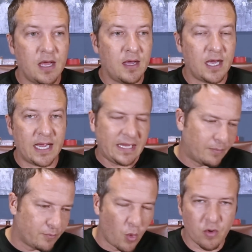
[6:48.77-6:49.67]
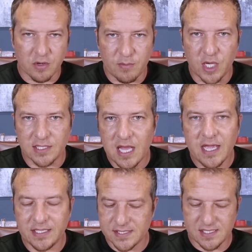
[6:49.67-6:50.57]
I could order them
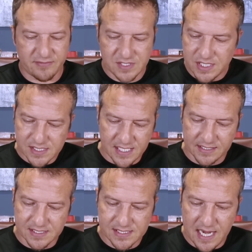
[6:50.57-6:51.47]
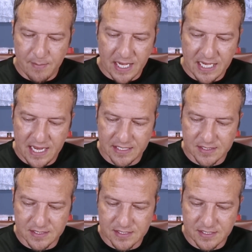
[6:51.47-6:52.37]
online and stuff. It's just not the same. I can't
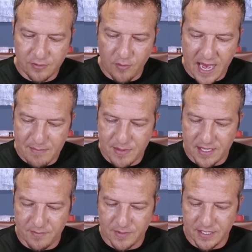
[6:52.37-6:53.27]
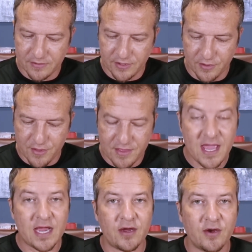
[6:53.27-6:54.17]
grab them. They're they're
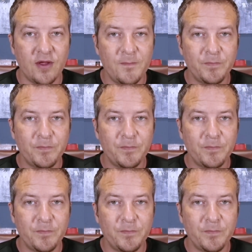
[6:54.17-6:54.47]
there.